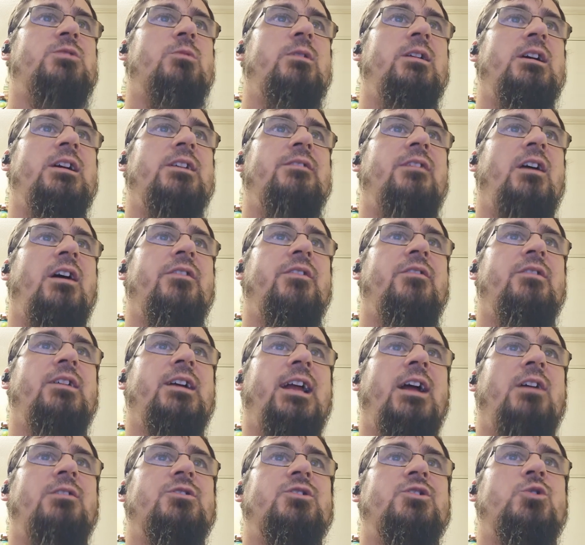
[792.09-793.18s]
wherever other
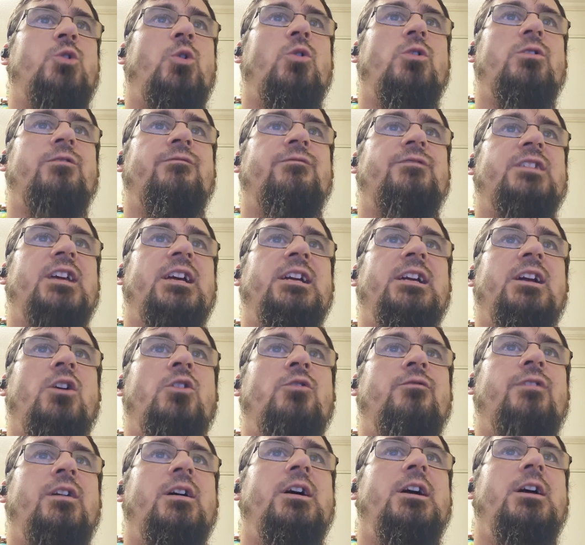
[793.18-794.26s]
accounts talk of
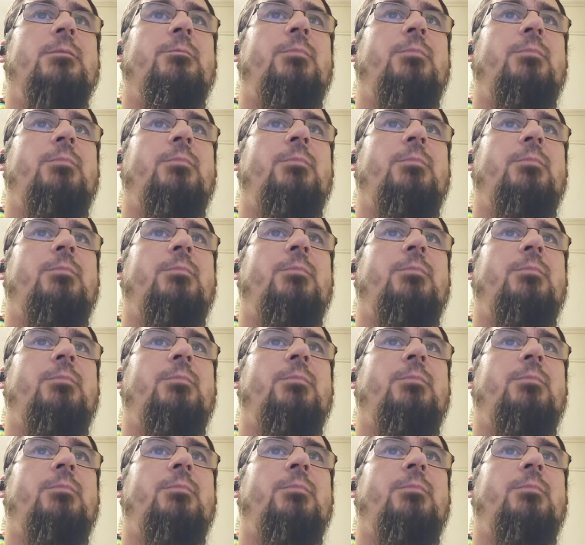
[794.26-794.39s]
takeover